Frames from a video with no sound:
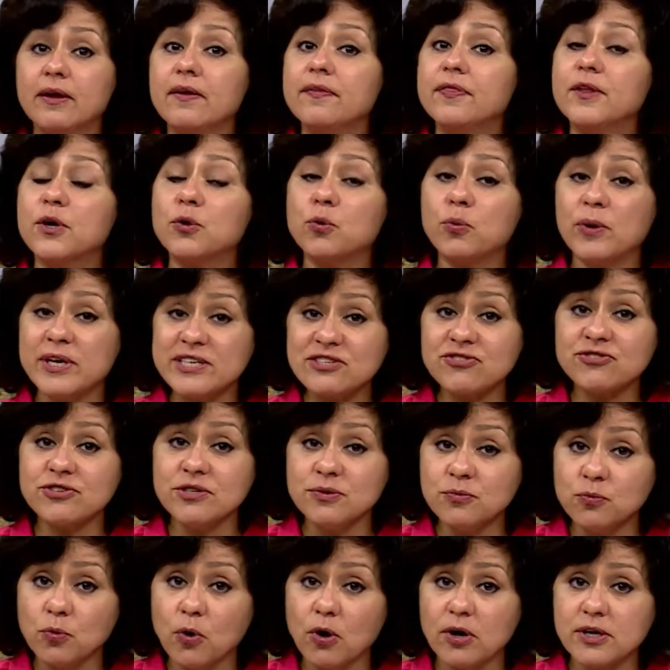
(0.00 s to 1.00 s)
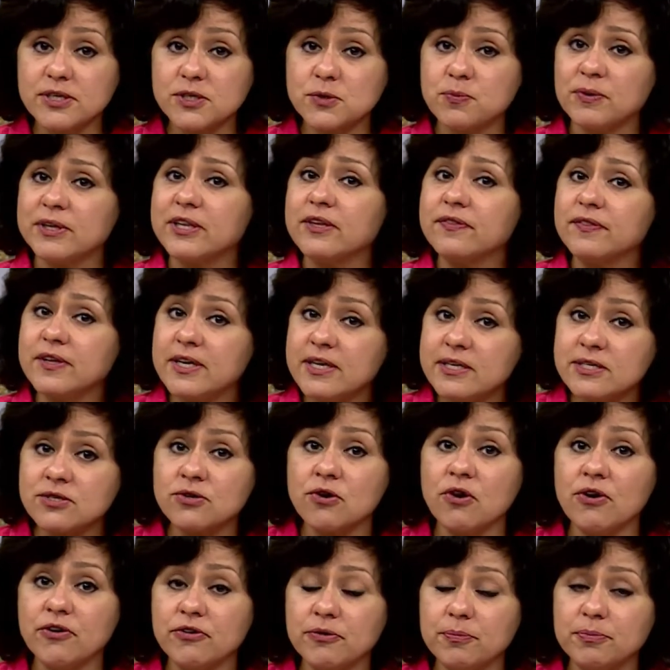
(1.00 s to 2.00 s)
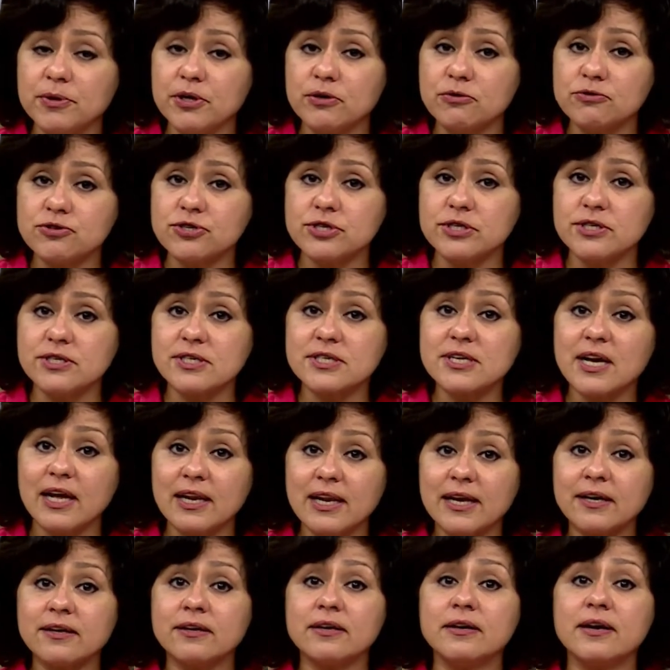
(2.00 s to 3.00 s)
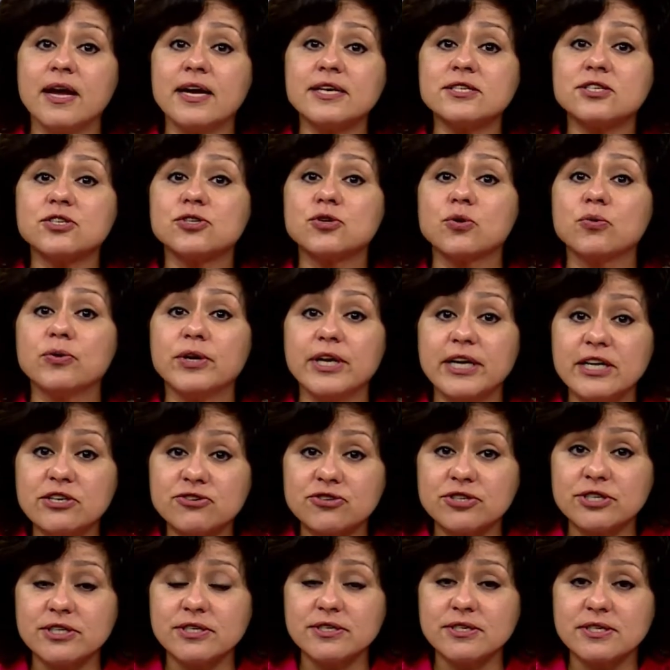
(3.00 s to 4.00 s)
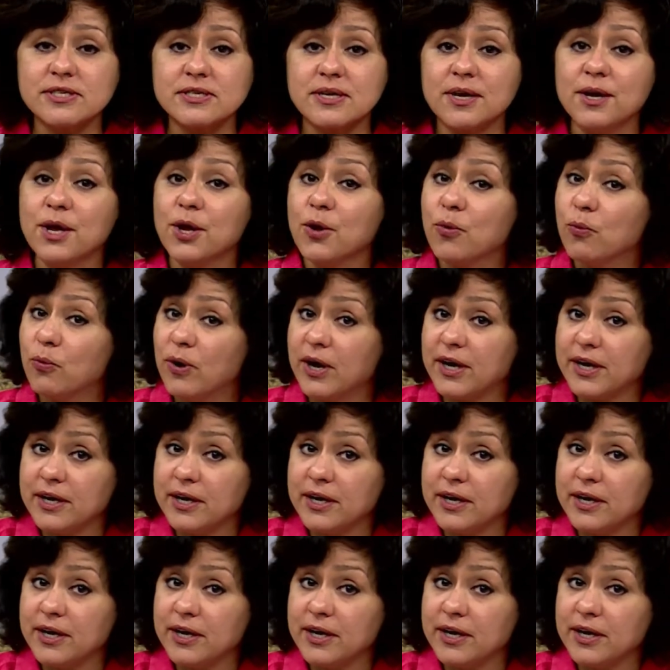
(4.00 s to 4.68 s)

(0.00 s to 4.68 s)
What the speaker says: The question was whether these contributions collected as donations were